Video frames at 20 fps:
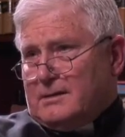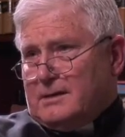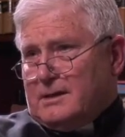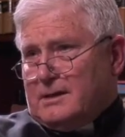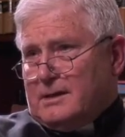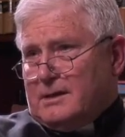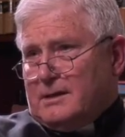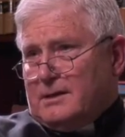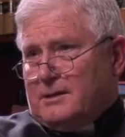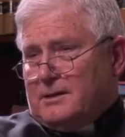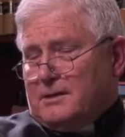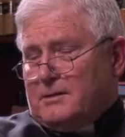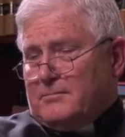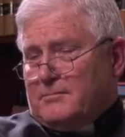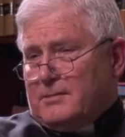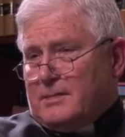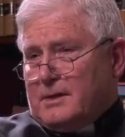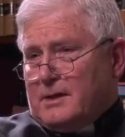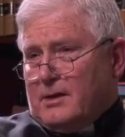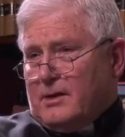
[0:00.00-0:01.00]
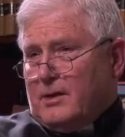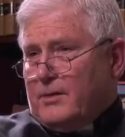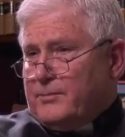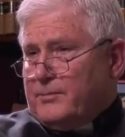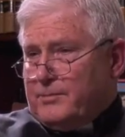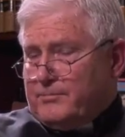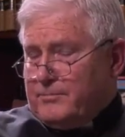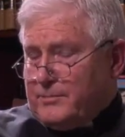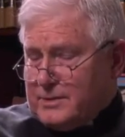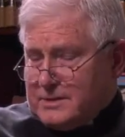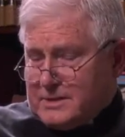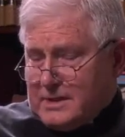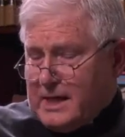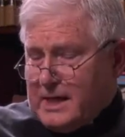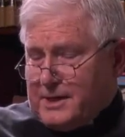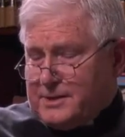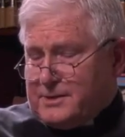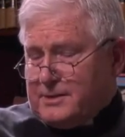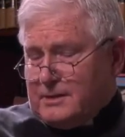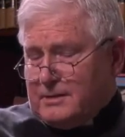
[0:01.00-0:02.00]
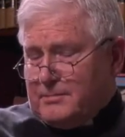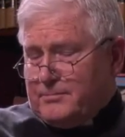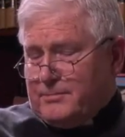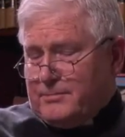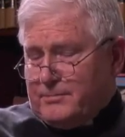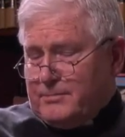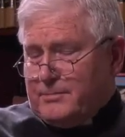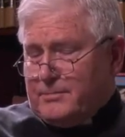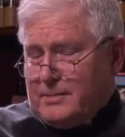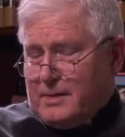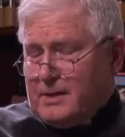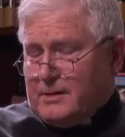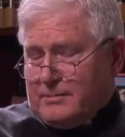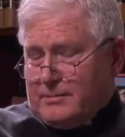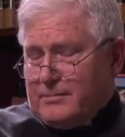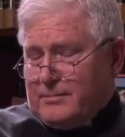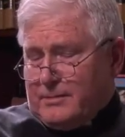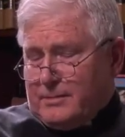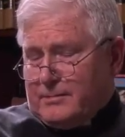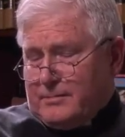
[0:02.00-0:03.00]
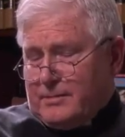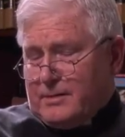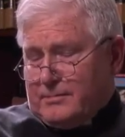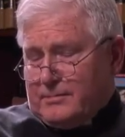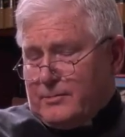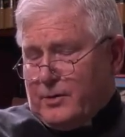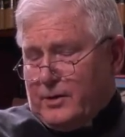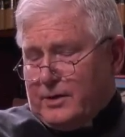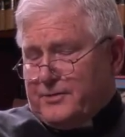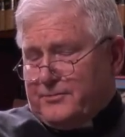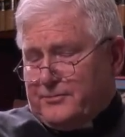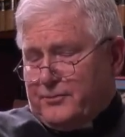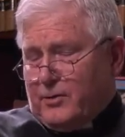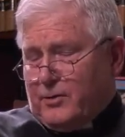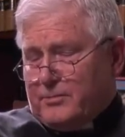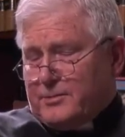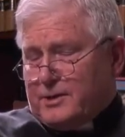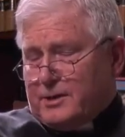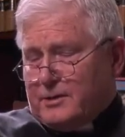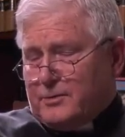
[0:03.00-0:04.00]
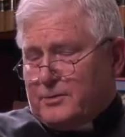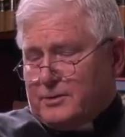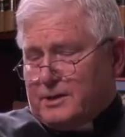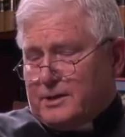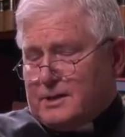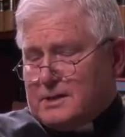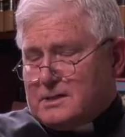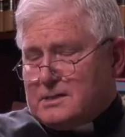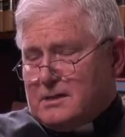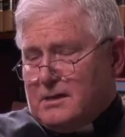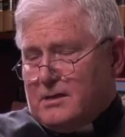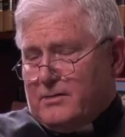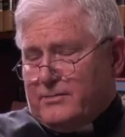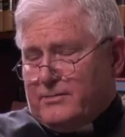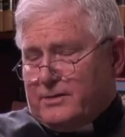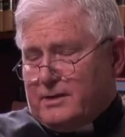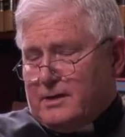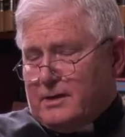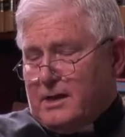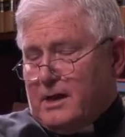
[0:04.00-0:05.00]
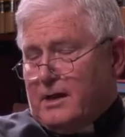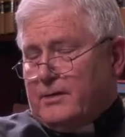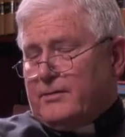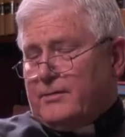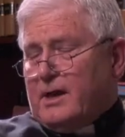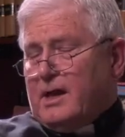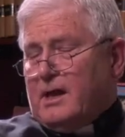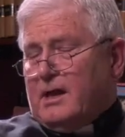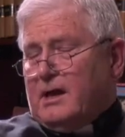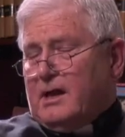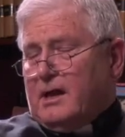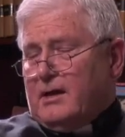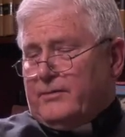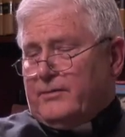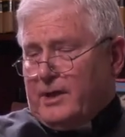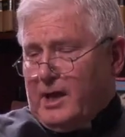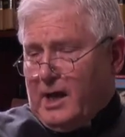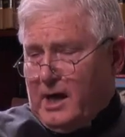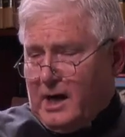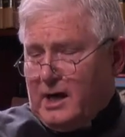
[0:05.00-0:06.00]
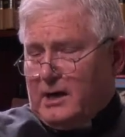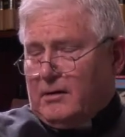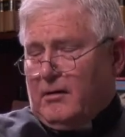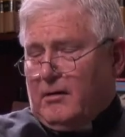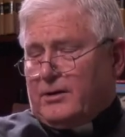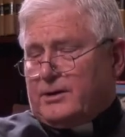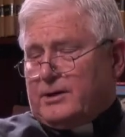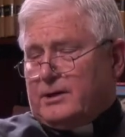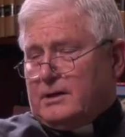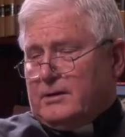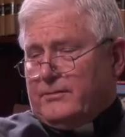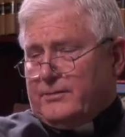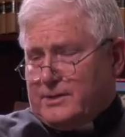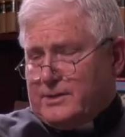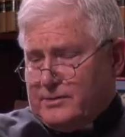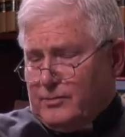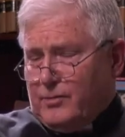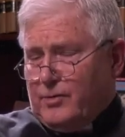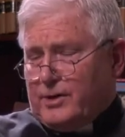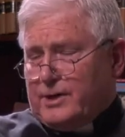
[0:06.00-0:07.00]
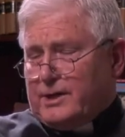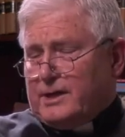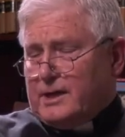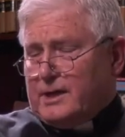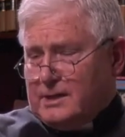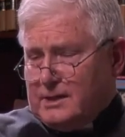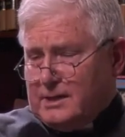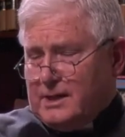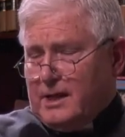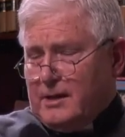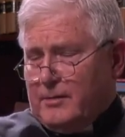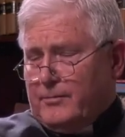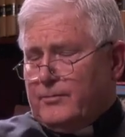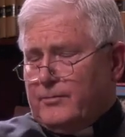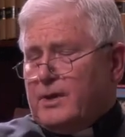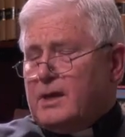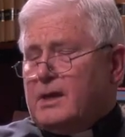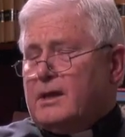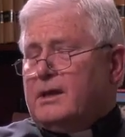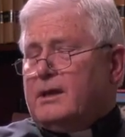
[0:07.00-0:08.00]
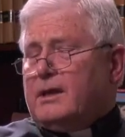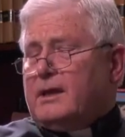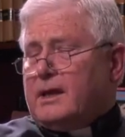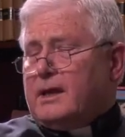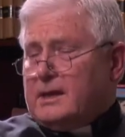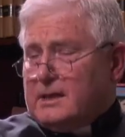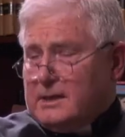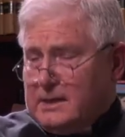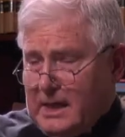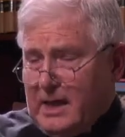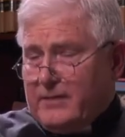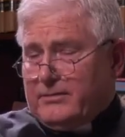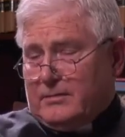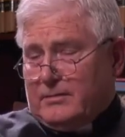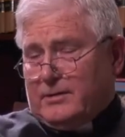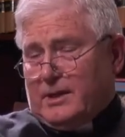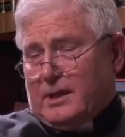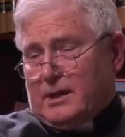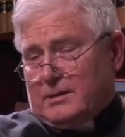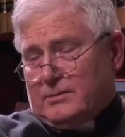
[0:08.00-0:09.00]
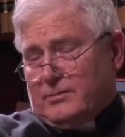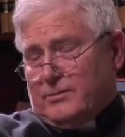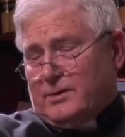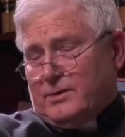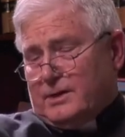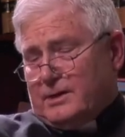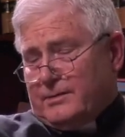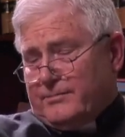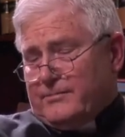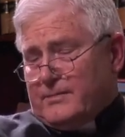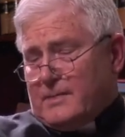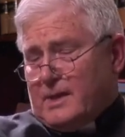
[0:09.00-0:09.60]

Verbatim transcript: he was actually going to form the nucleus of a hierarchy of authority in them, and he gave them that authority.